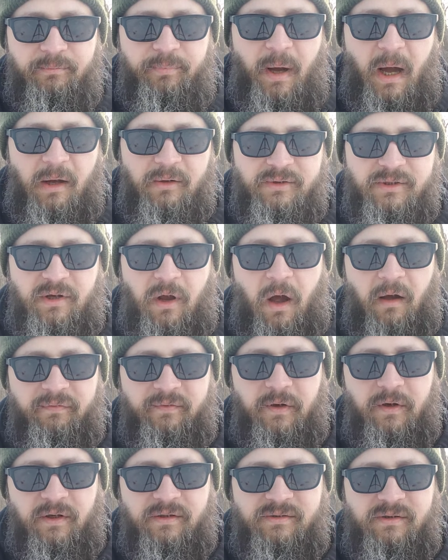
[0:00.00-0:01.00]
Pouch Soft
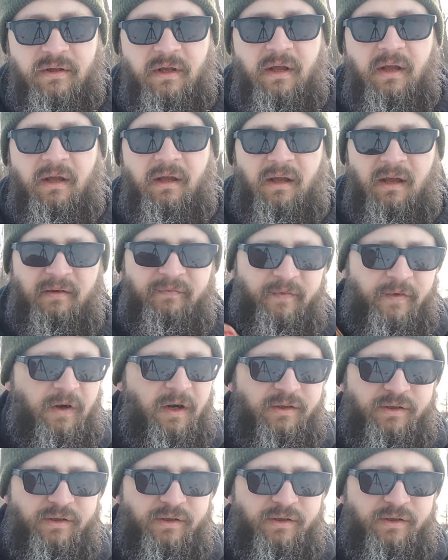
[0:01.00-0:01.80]
Goods if you're